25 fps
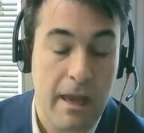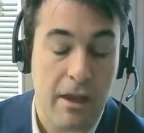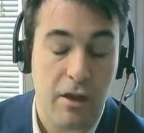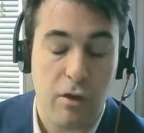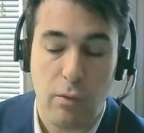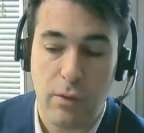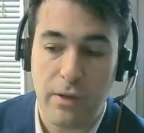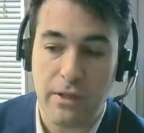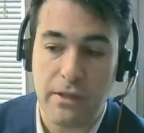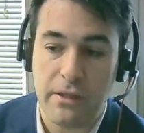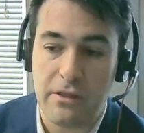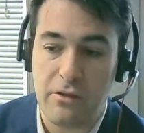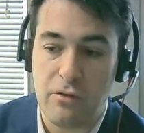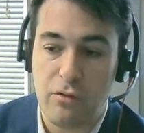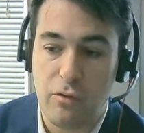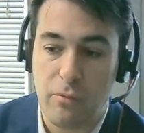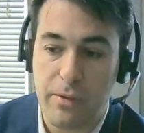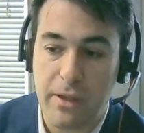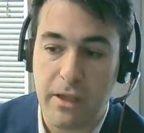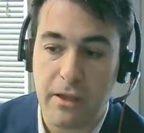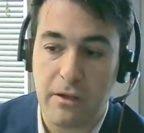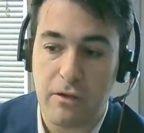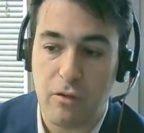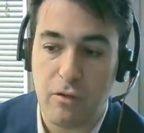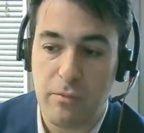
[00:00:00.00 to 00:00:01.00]
echoing the
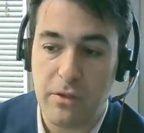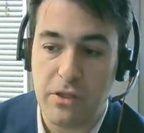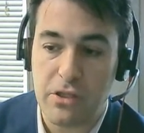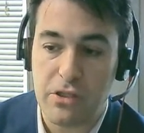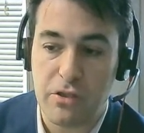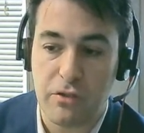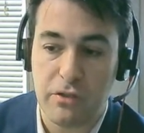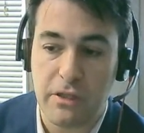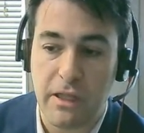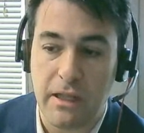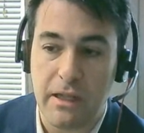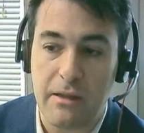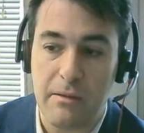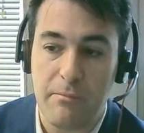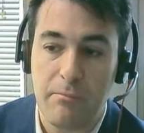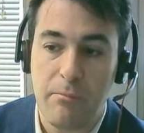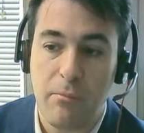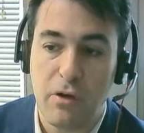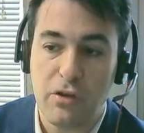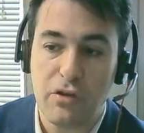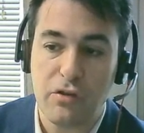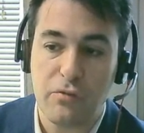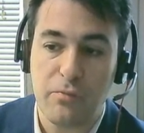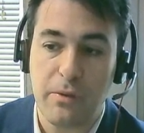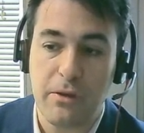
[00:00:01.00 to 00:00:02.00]
European Commission, that it
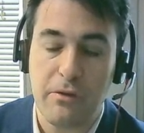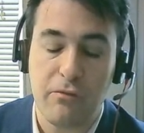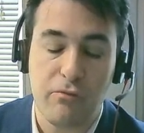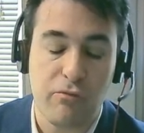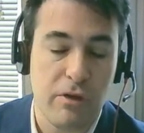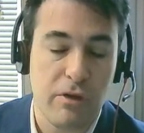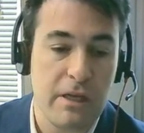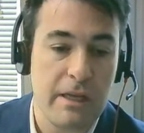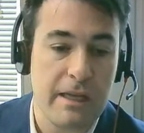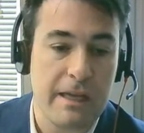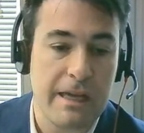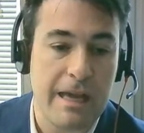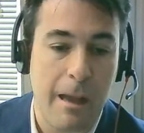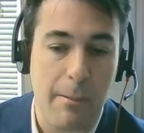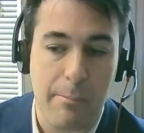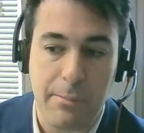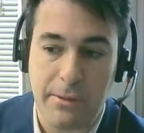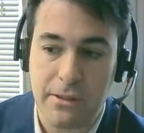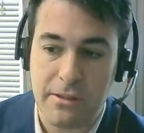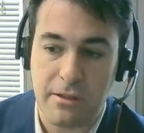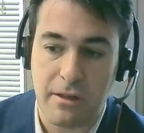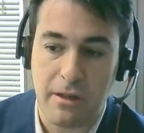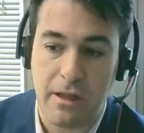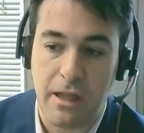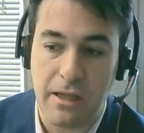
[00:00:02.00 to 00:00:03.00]
must be really
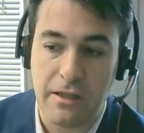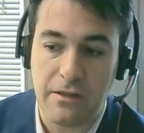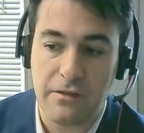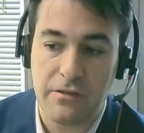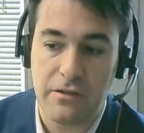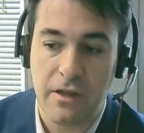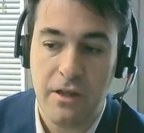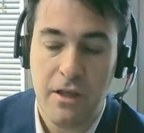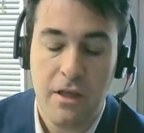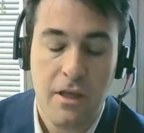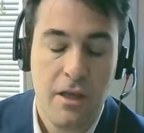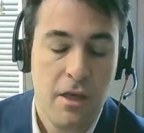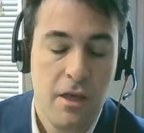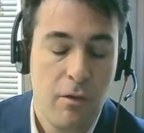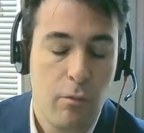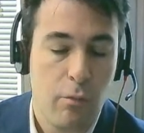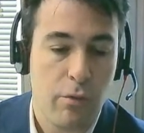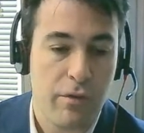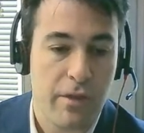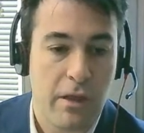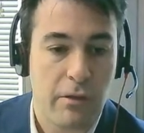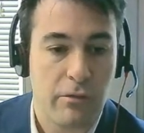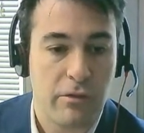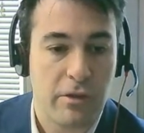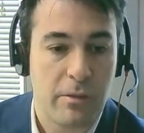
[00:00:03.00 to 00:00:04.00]
capitalized
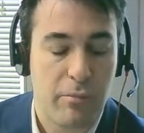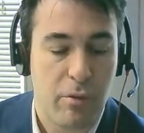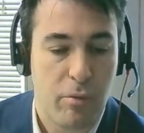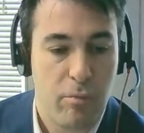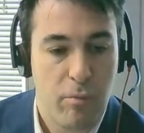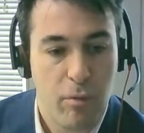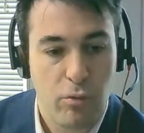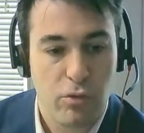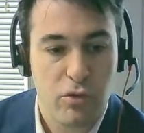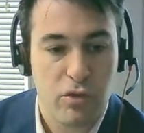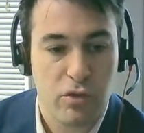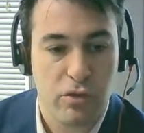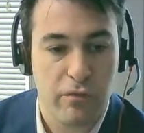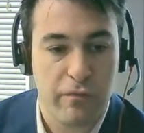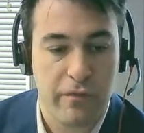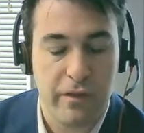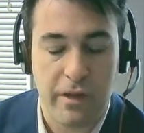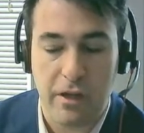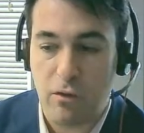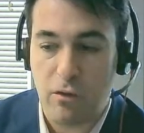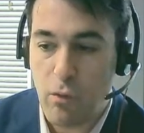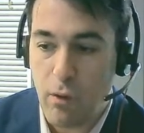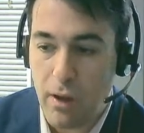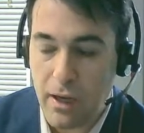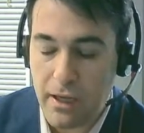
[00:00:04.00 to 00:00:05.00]
without the promotion of
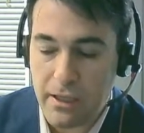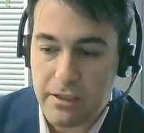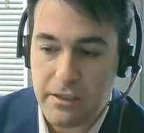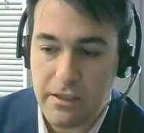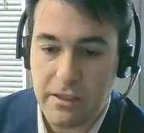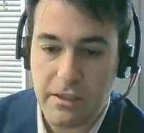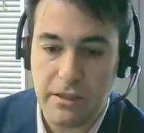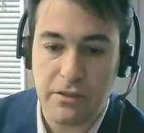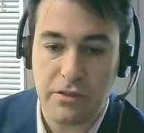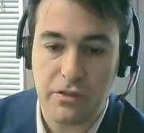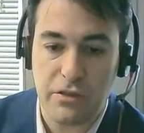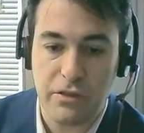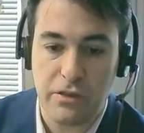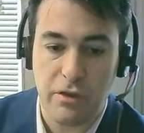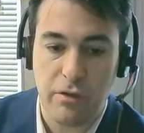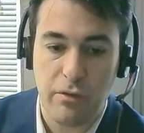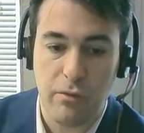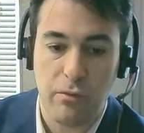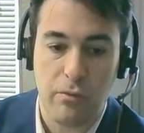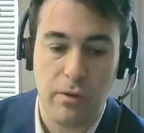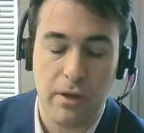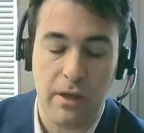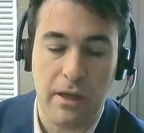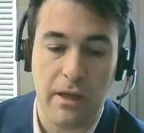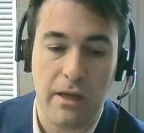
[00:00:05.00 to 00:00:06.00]
inequalities. You
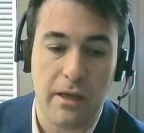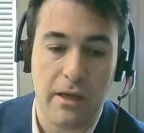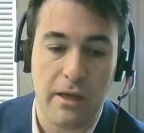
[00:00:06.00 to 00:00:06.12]
know,